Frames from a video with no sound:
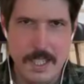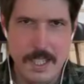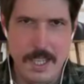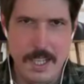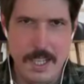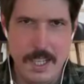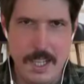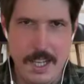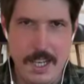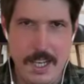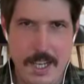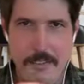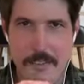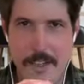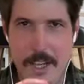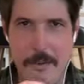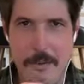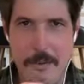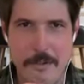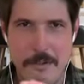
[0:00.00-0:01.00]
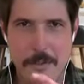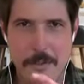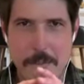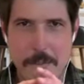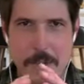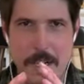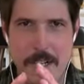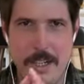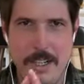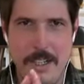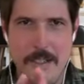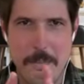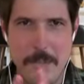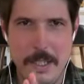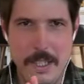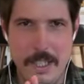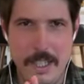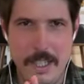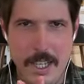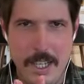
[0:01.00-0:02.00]
And then I've got one for Bar,
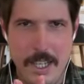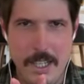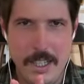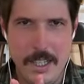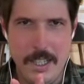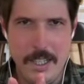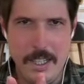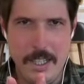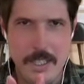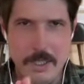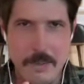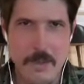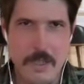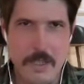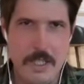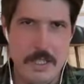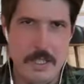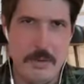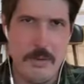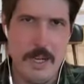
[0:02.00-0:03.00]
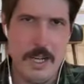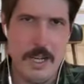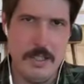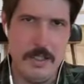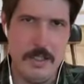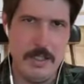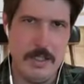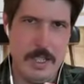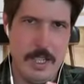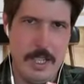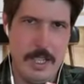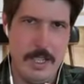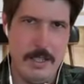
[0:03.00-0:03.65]
but this one is around